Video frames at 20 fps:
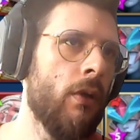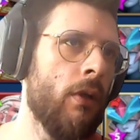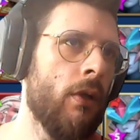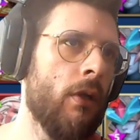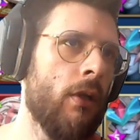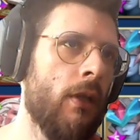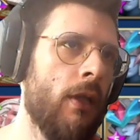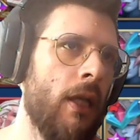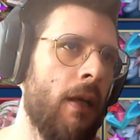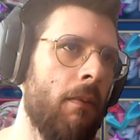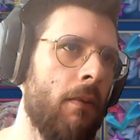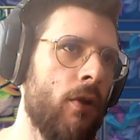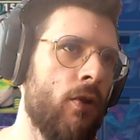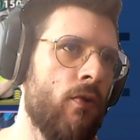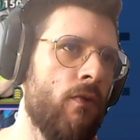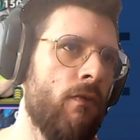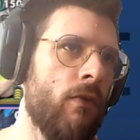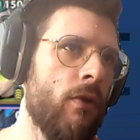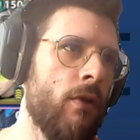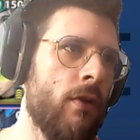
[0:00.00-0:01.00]
her
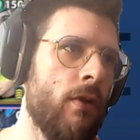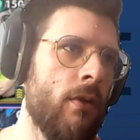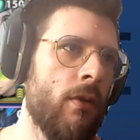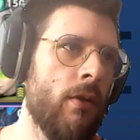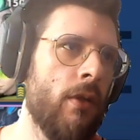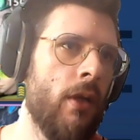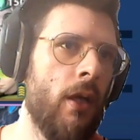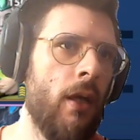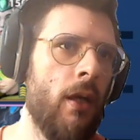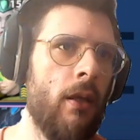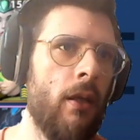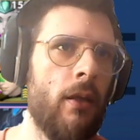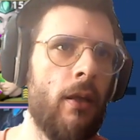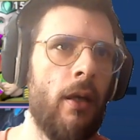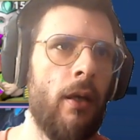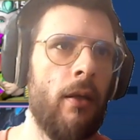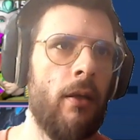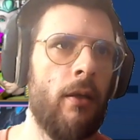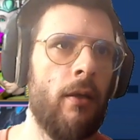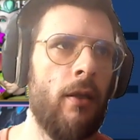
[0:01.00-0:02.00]
damage versus a
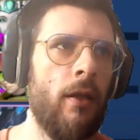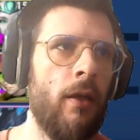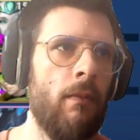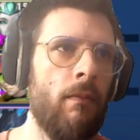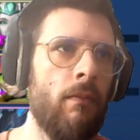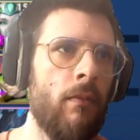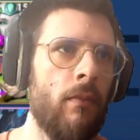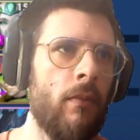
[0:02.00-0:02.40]
tanker team.